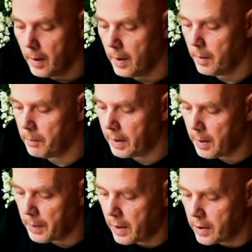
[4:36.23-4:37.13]
Mainly
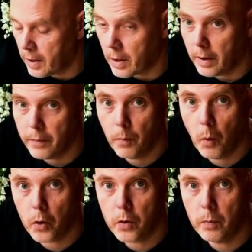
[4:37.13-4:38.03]
because it's kind of
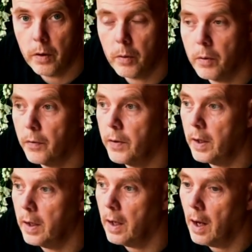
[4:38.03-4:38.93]
washed with all of
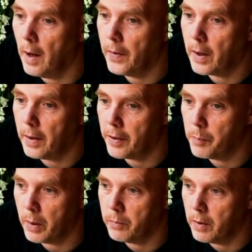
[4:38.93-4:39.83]
the kind of
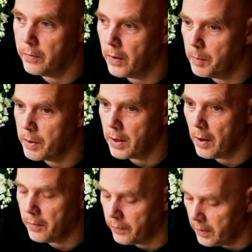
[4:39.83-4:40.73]
spring reverb
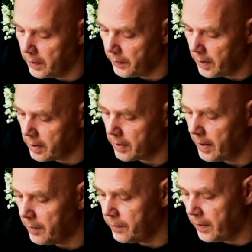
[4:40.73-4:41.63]
stuff, and there's
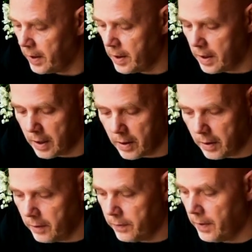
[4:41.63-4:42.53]
that phasey kind
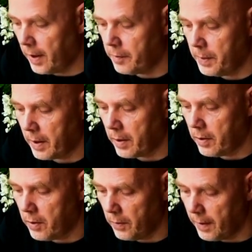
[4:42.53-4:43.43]
of aspect
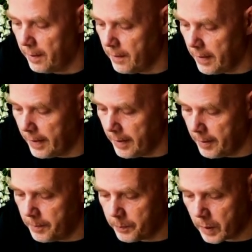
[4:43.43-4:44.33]
to it.
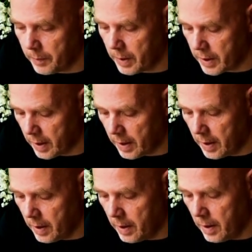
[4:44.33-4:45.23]
Let me see.
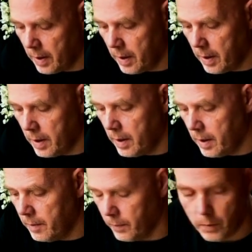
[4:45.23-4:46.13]

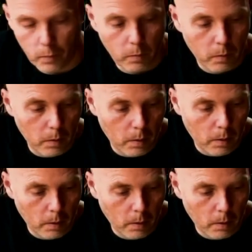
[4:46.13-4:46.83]
Whoa.